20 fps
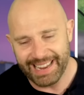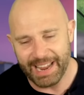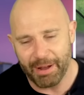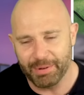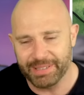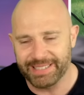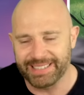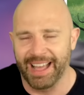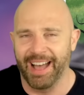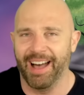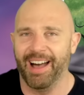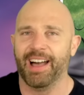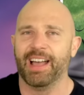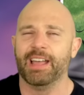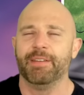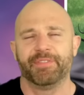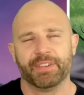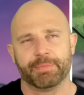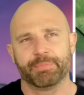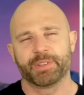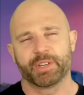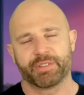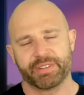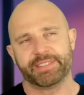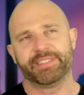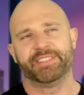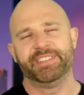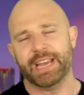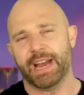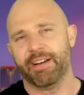it was time for Chris
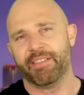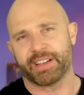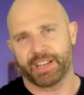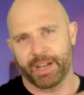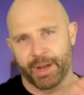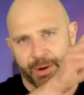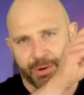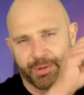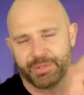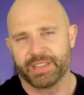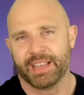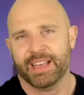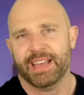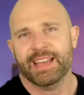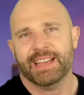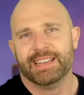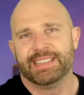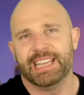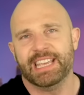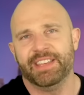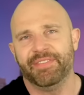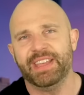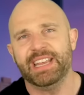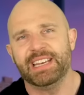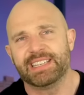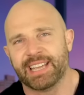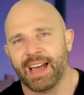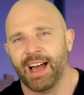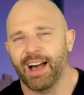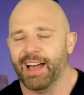Jericho's
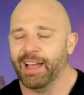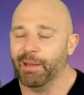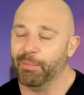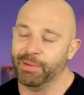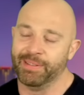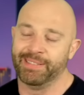TV time.